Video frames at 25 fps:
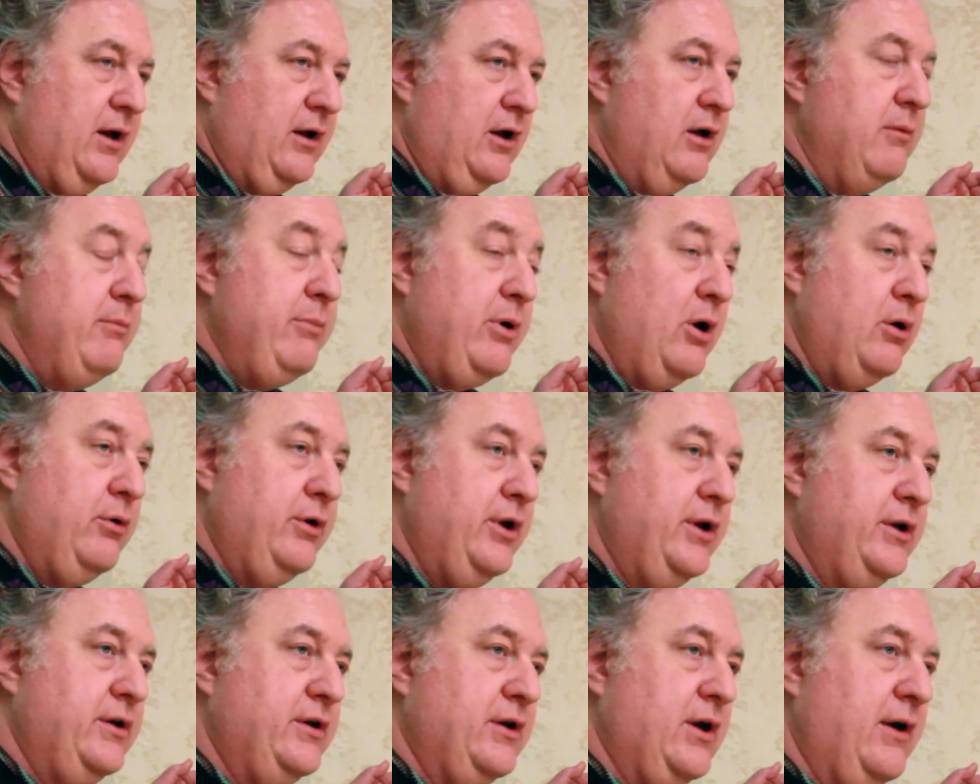
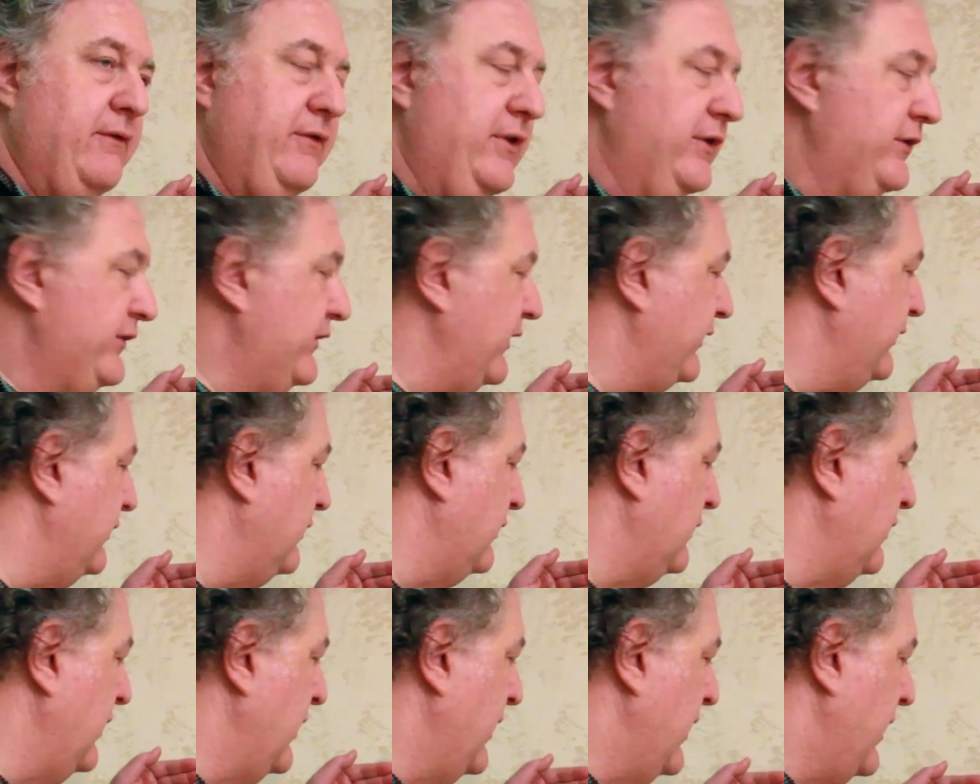component of the
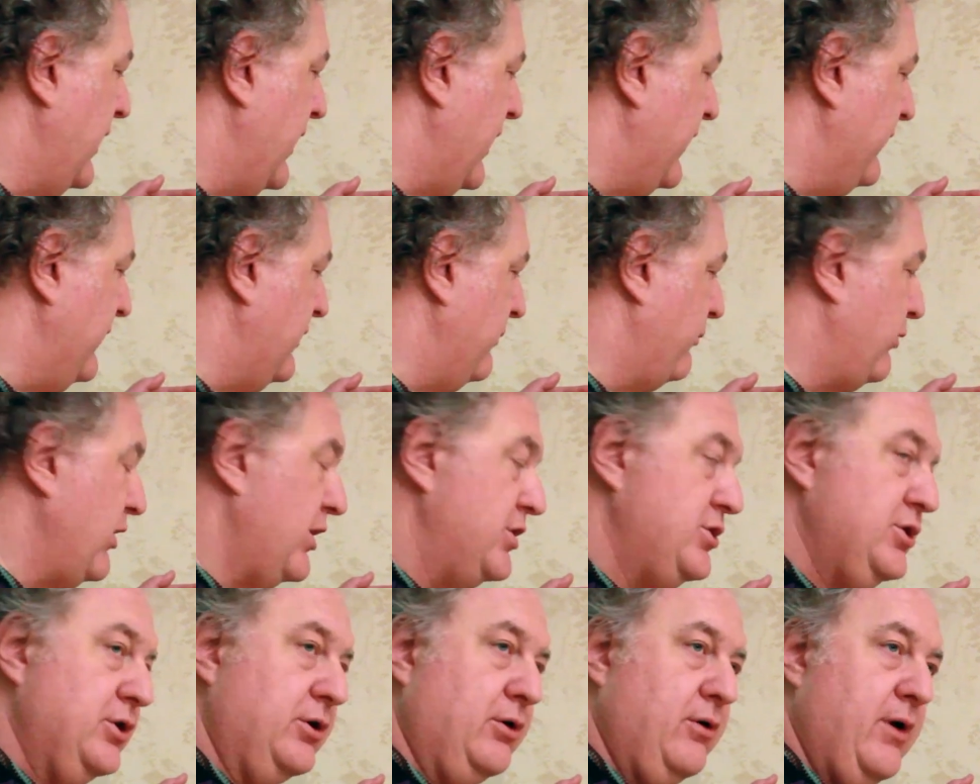signal and the
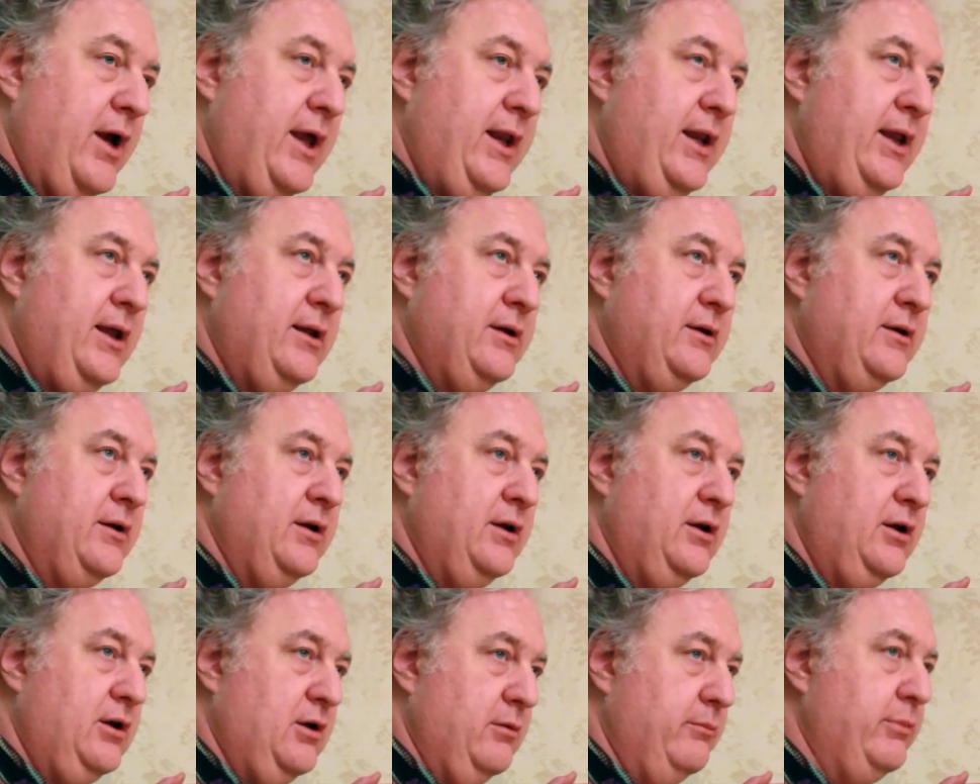pressure
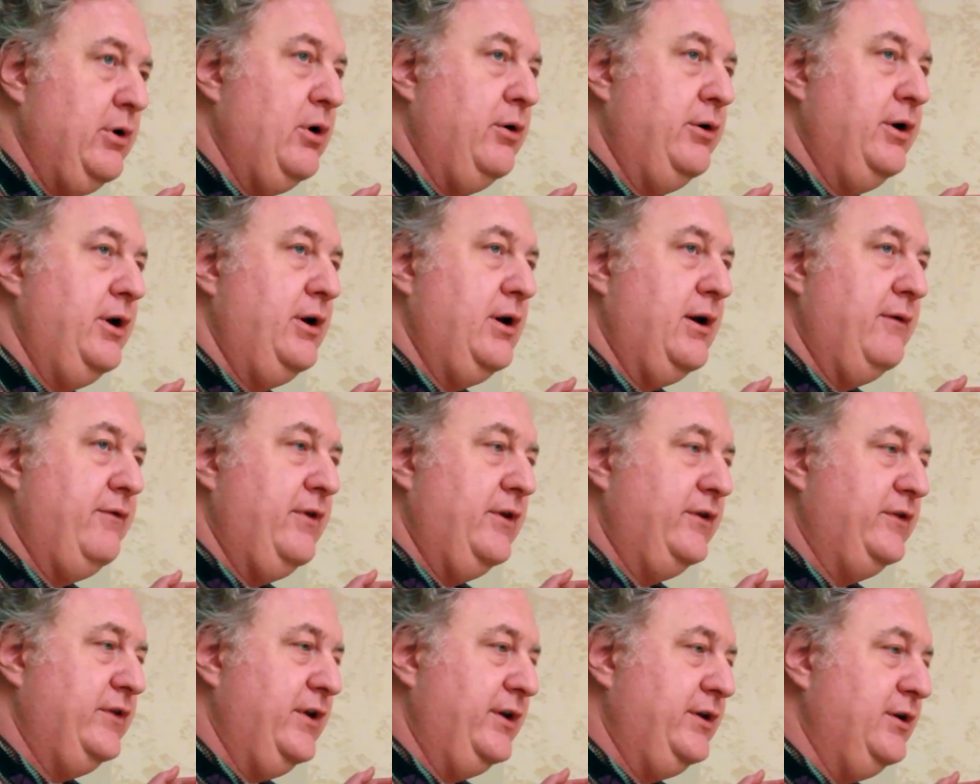gradient component of
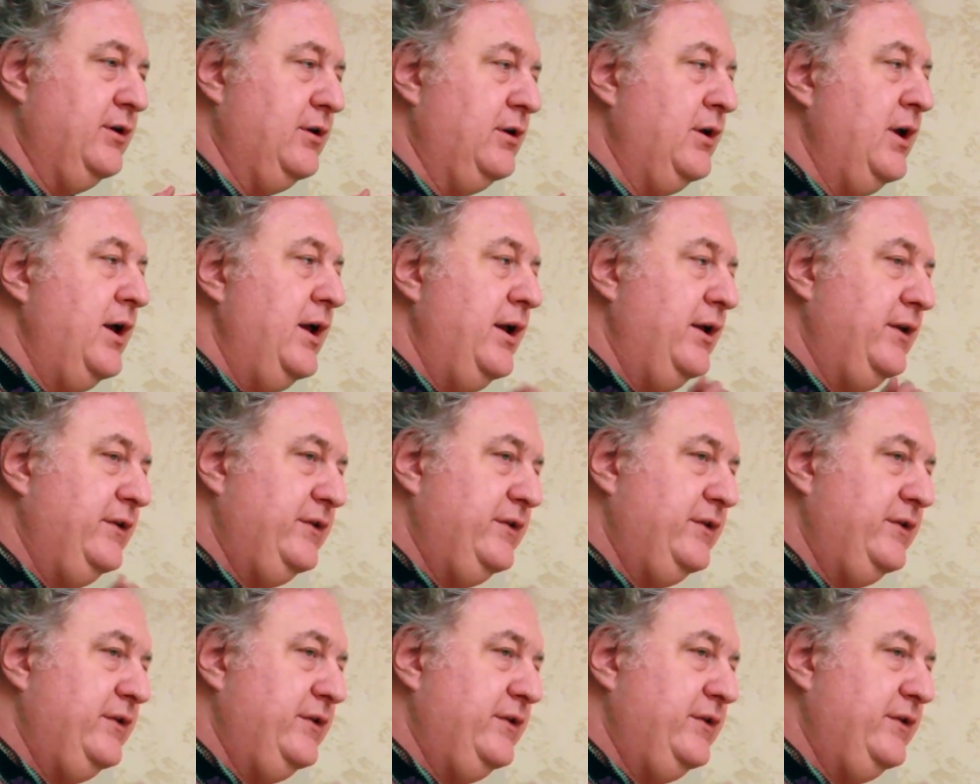the signal